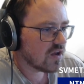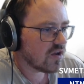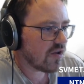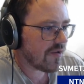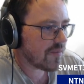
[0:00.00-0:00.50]

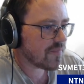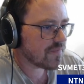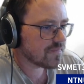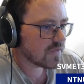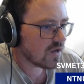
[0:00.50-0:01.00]

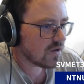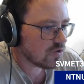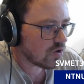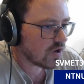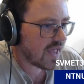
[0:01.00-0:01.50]

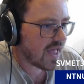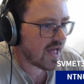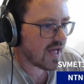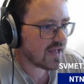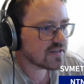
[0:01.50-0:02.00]
look
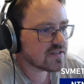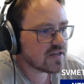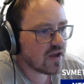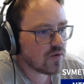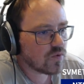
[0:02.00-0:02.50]
at
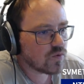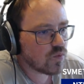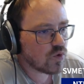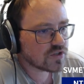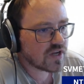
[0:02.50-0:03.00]
and
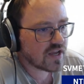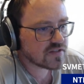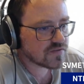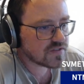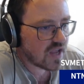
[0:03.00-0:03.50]
what
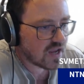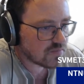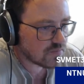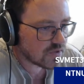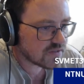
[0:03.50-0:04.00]
kinds of
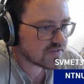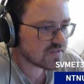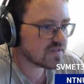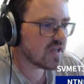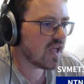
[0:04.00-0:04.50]

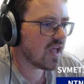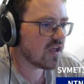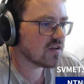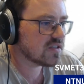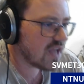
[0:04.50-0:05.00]
statements
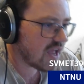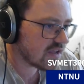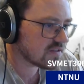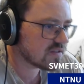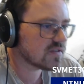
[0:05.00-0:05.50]
they
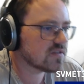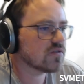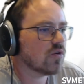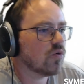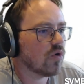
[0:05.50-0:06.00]

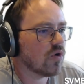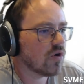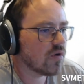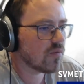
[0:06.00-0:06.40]
test or